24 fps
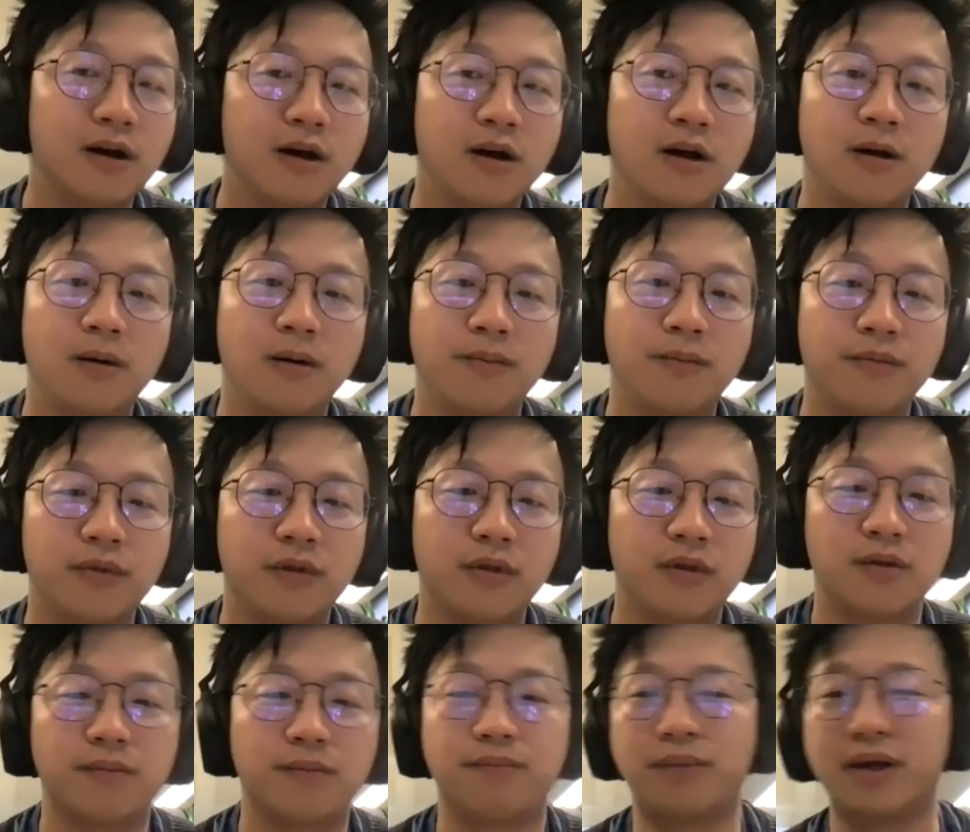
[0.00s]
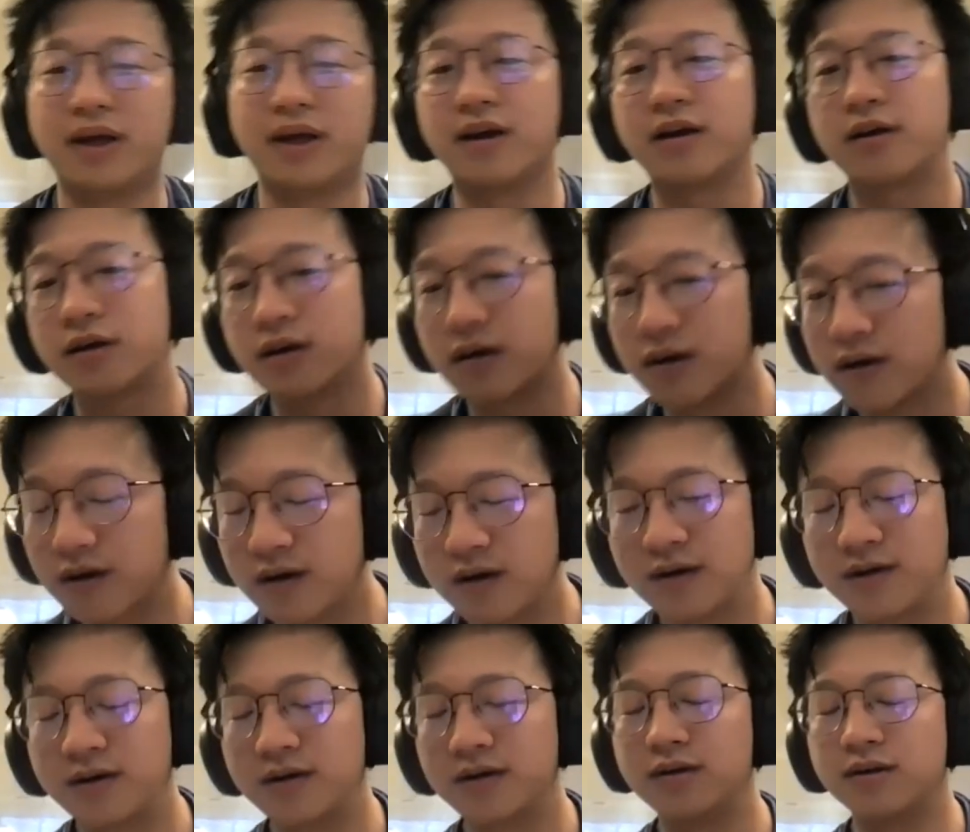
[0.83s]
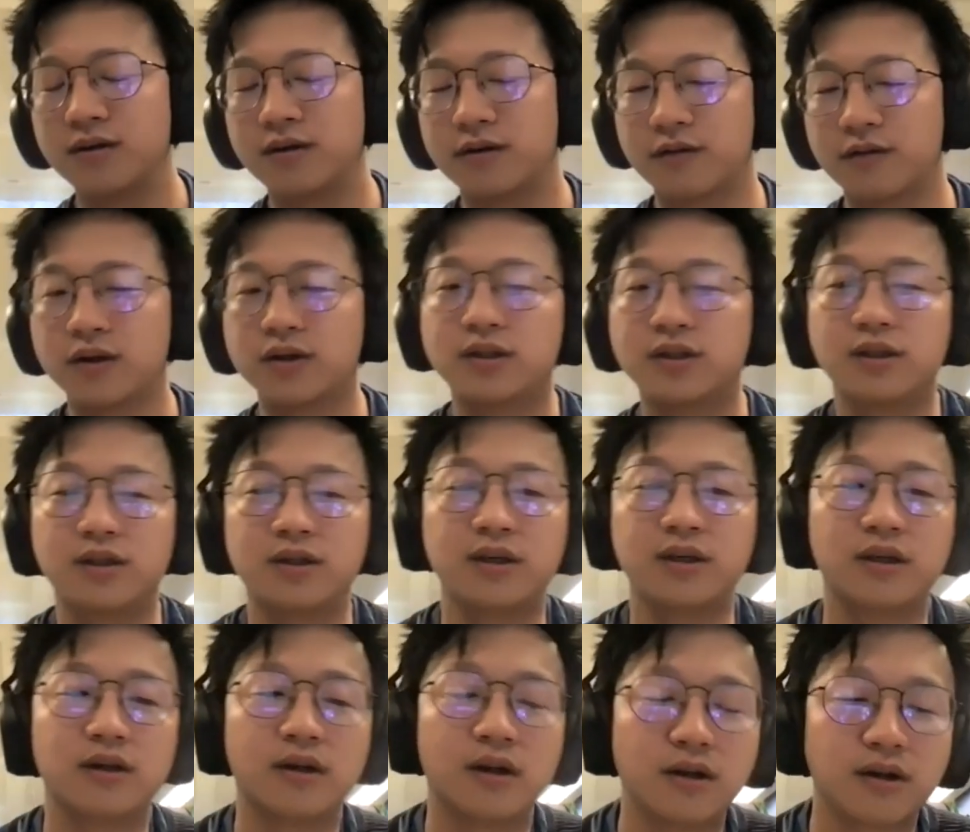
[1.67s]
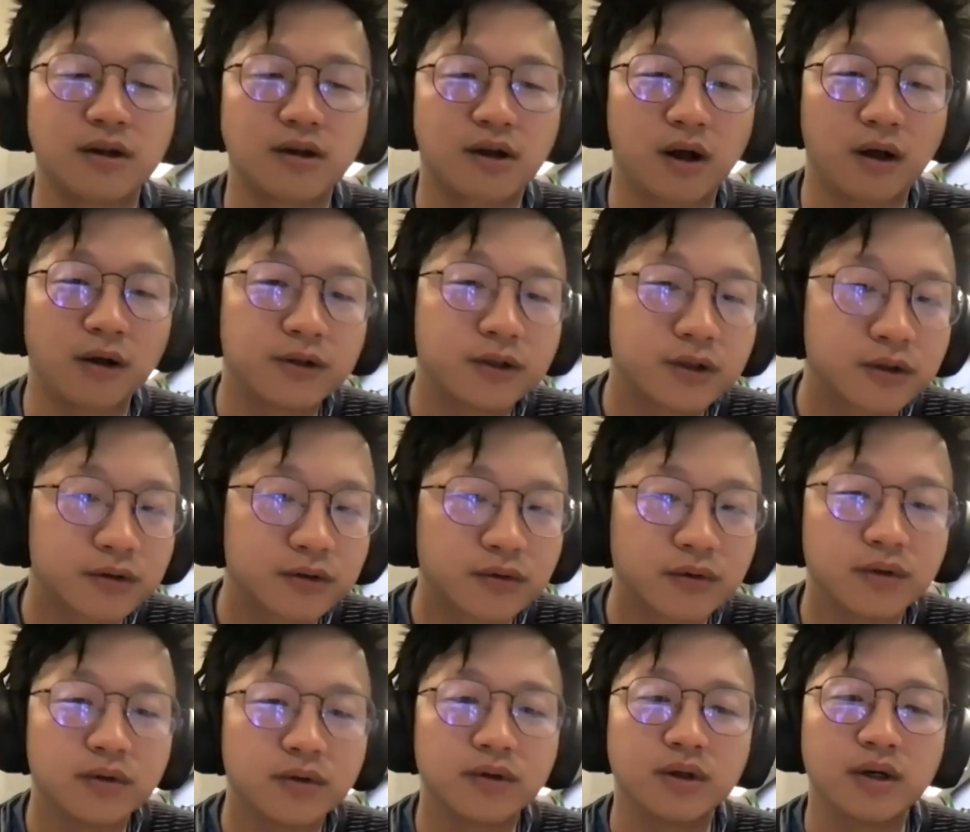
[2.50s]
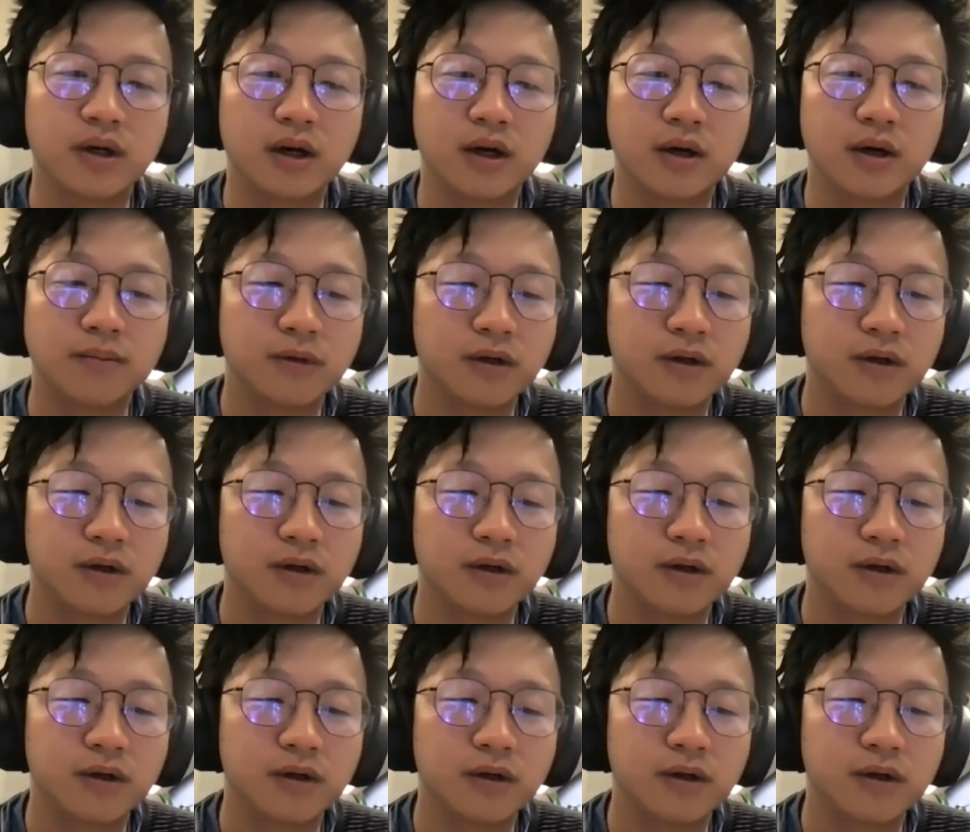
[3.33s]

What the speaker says: the big diversity in cultural